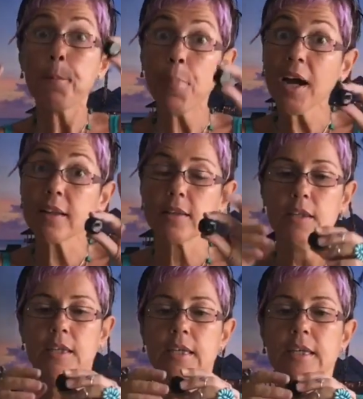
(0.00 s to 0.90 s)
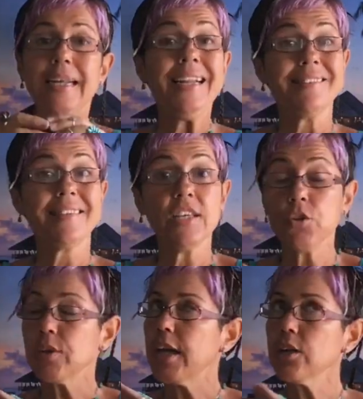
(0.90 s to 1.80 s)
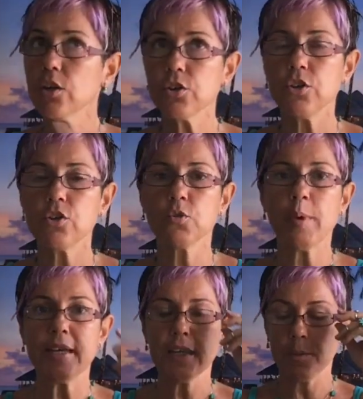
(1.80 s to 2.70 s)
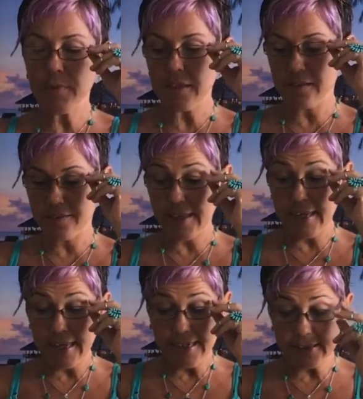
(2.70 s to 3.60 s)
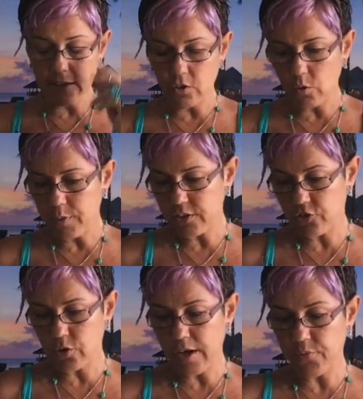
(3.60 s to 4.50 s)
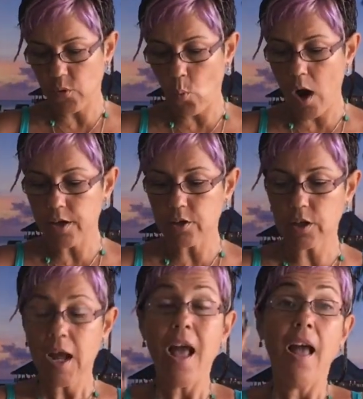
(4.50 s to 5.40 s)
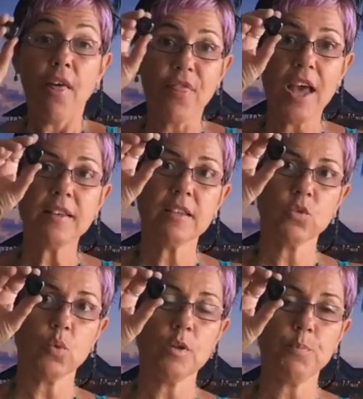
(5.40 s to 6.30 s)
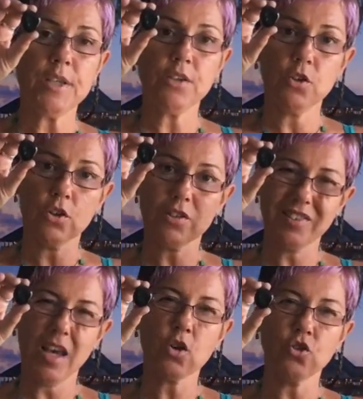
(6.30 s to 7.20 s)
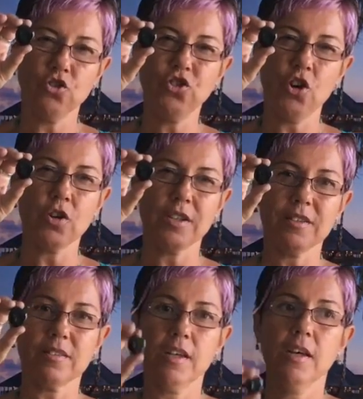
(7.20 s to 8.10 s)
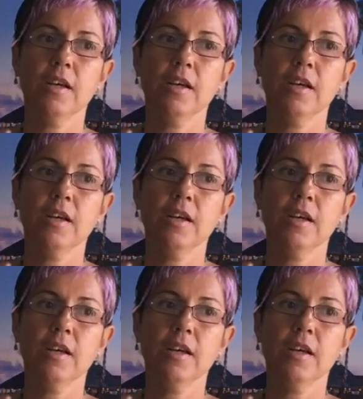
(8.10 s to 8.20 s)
But let's say you cannot use by any means the elite noble shungite for water, then this will be your second choice.